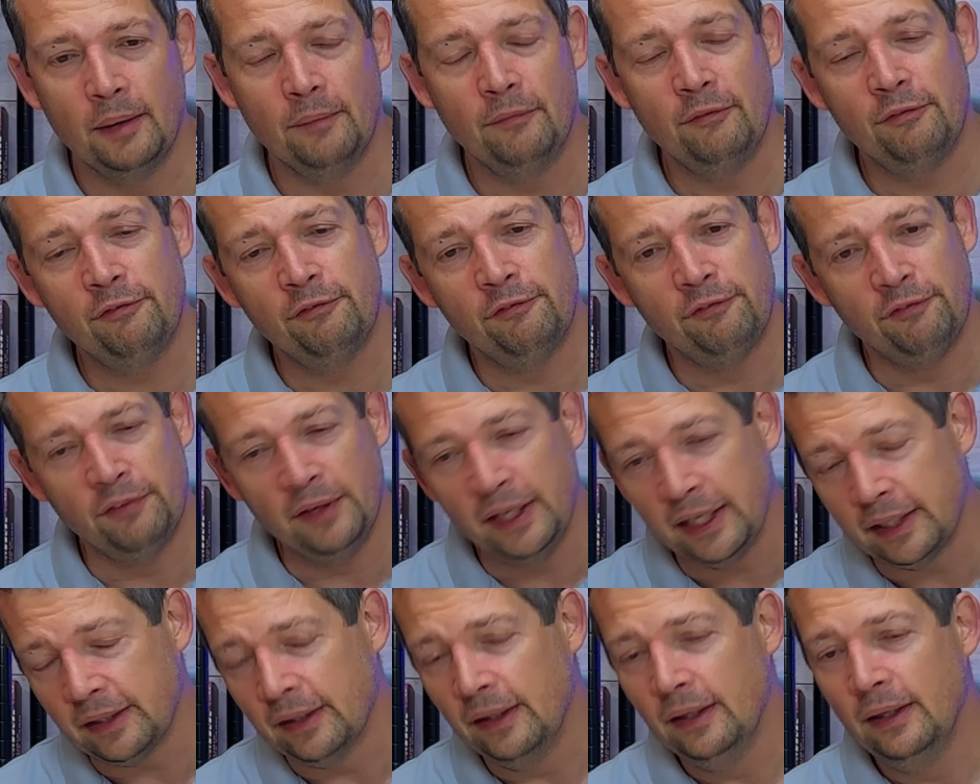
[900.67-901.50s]

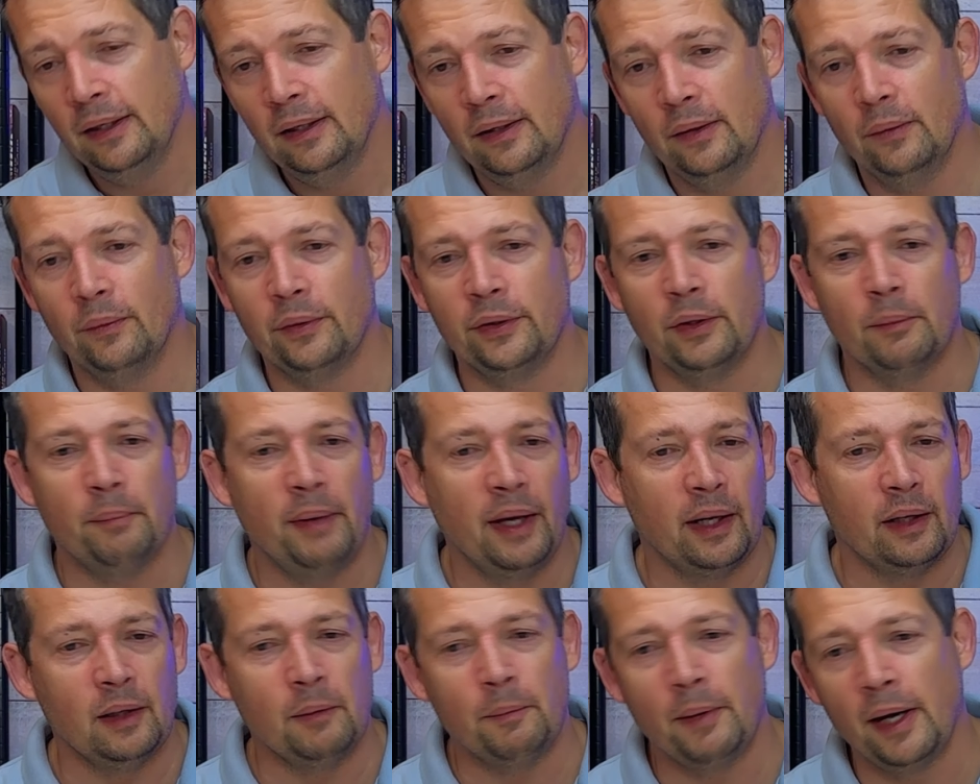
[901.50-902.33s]
flick or your
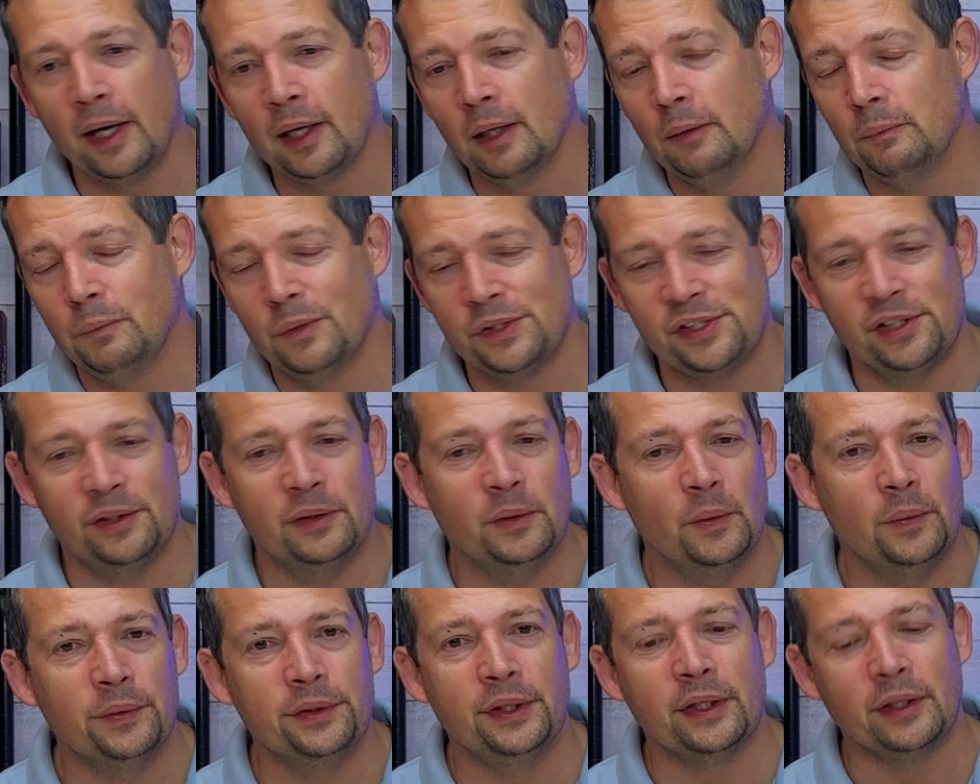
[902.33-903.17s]
battery backup wasn't
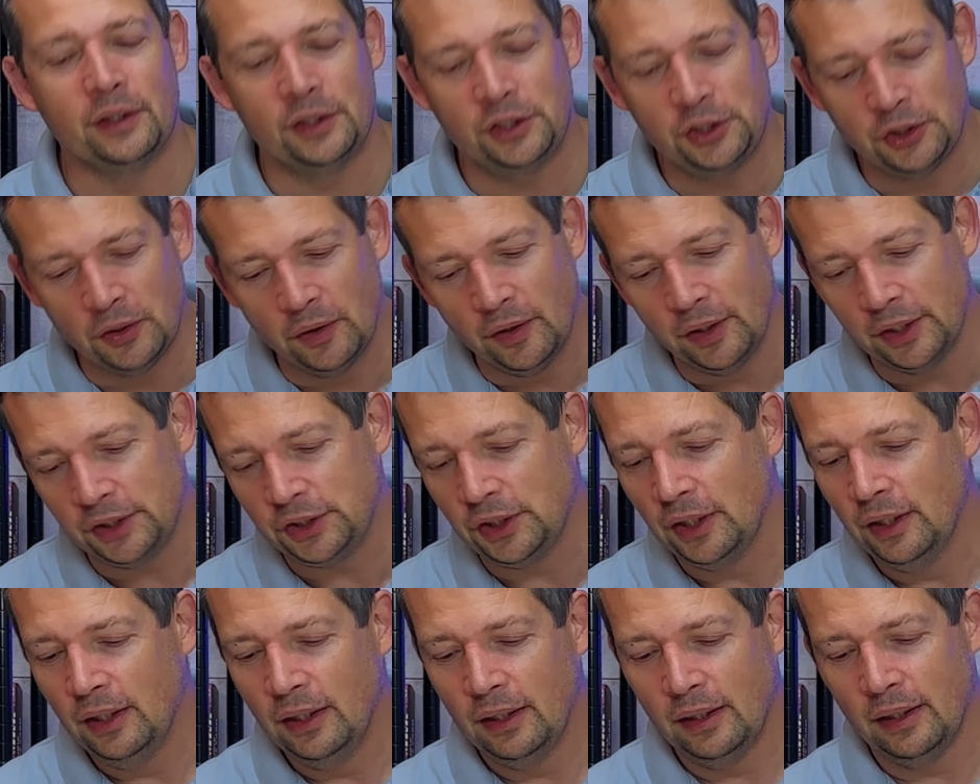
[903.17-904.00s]
holding a
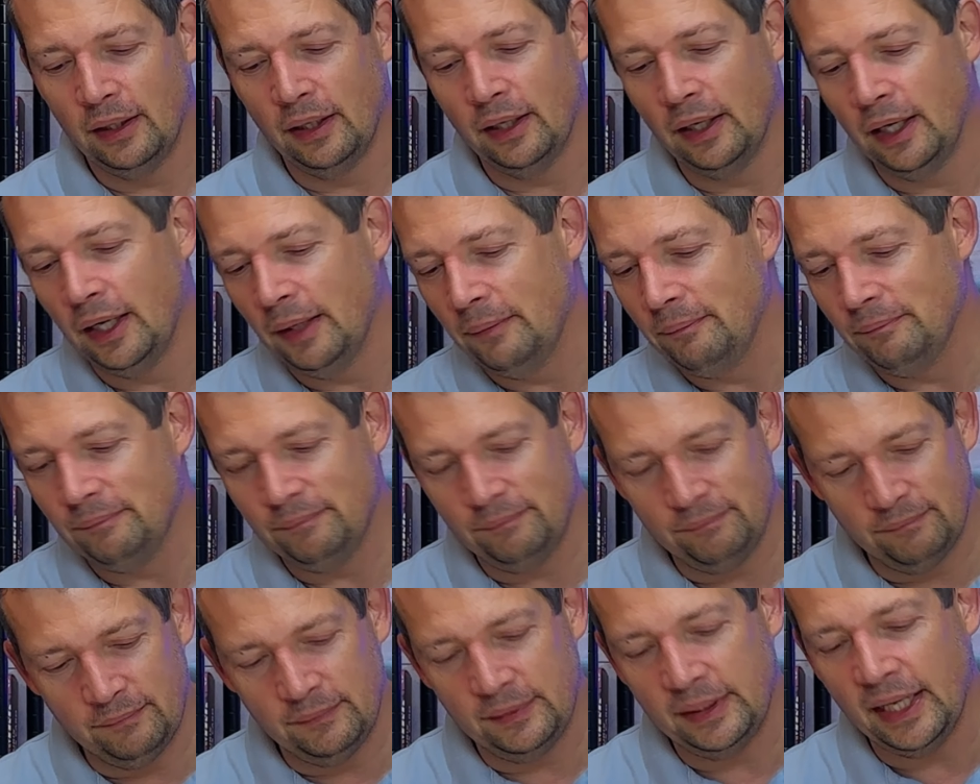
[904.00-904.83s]
charge
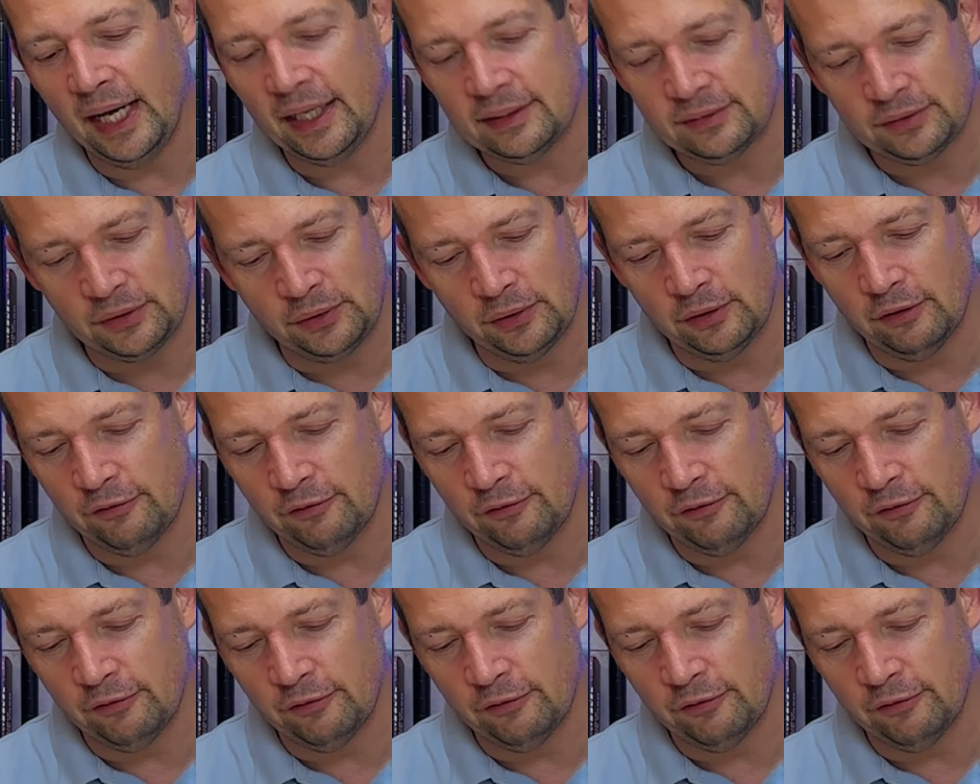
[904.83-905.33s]
that could